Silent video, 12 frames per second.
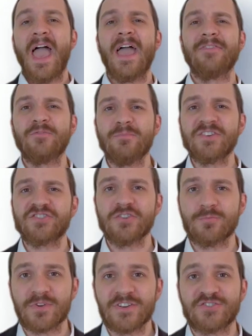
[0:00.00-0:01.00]
And the
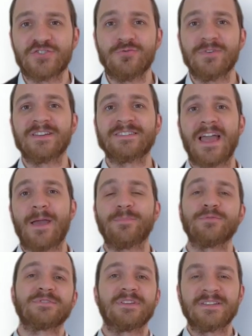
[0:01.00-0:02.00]
Mishnah brings two examples.